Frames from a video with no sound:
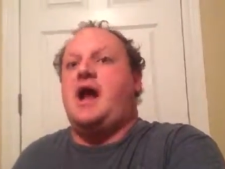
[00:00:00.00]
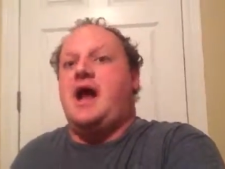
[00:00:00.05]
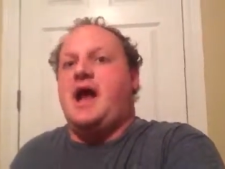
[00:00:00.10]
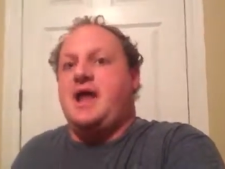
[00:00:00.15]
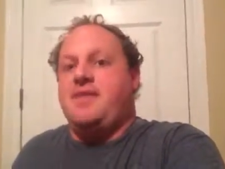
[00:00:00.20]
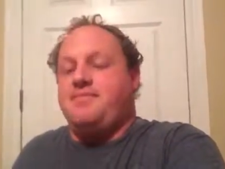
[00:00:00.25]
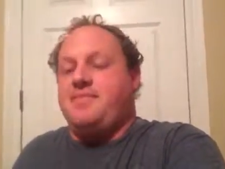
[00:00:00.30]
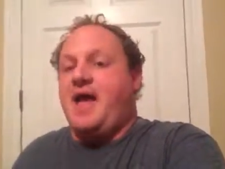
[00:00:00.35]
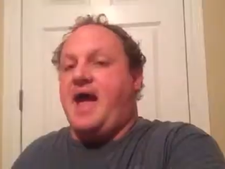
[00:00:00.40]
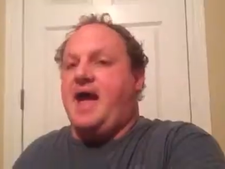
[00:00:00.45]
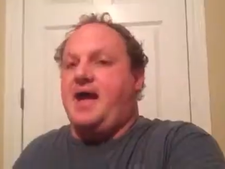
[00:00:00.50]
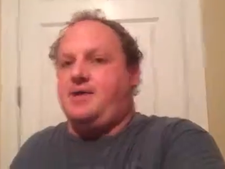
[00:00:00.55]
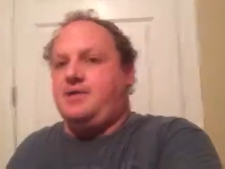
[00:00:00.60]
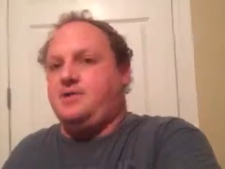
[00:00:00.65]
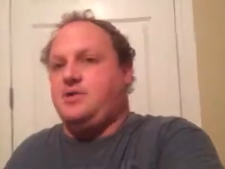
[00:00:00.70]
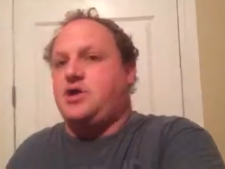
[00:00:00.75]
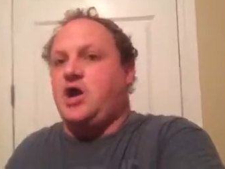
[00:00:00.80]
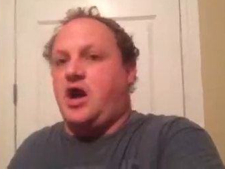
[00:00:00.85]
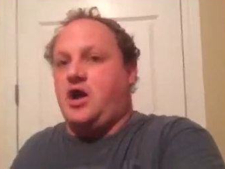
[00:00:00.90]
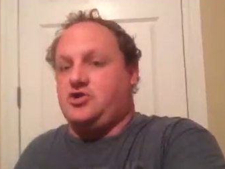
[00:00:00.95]
And
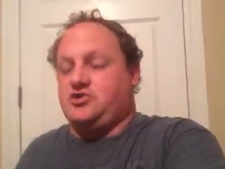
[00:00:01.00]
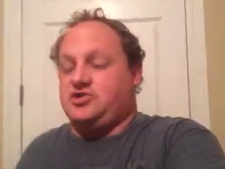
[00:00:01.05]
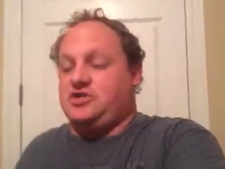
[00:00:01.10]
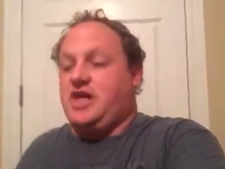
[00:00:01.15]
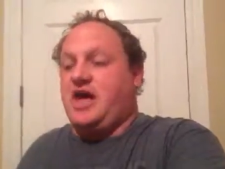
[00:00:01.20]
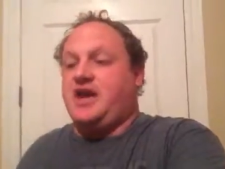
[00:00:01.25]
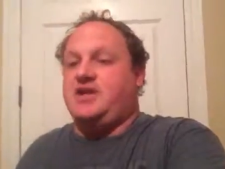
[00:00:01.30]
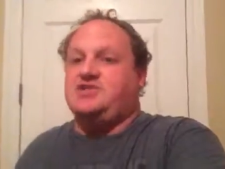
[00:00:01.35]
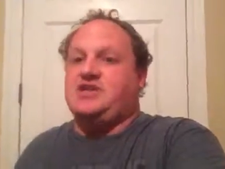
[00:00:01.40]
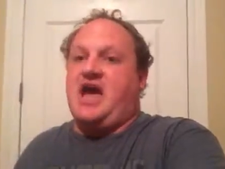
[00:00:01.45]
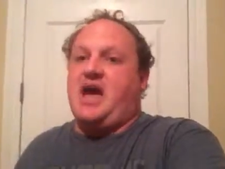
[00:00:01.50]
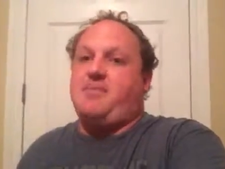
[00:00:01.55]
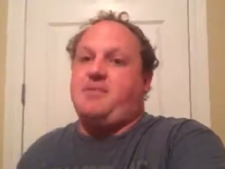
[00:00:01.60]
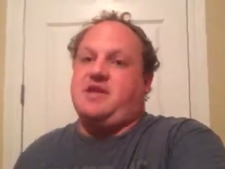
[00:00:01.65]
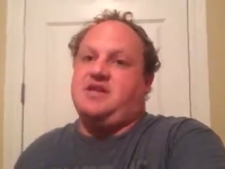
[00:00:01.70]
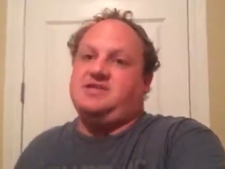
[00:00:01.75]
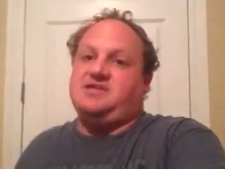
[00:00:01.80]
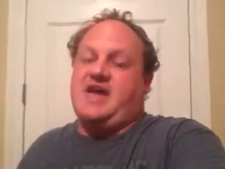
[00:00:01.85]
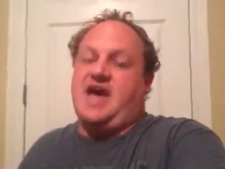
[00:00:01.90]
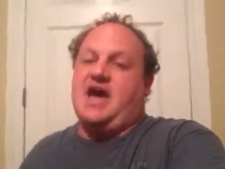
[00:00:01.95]
that caused a lot of
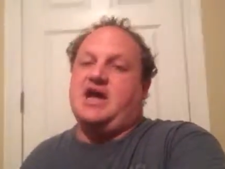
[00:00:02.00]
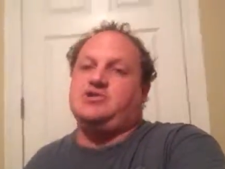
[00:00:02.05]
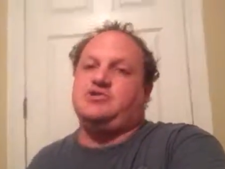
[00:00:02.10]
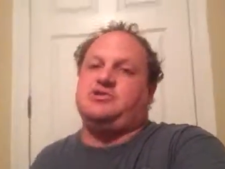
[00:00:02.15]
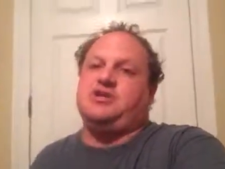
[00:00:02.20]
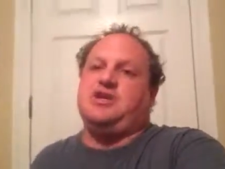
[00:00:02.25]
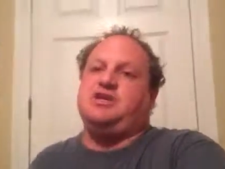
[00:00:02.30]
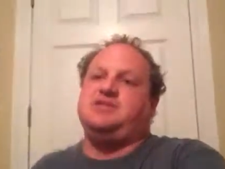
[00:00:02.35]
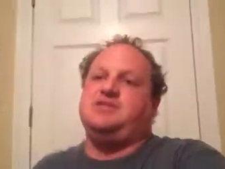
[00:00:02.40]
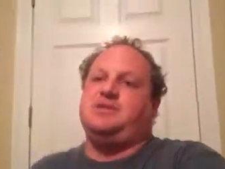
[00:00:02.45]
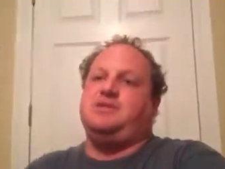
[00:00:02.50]
Japanese casualties,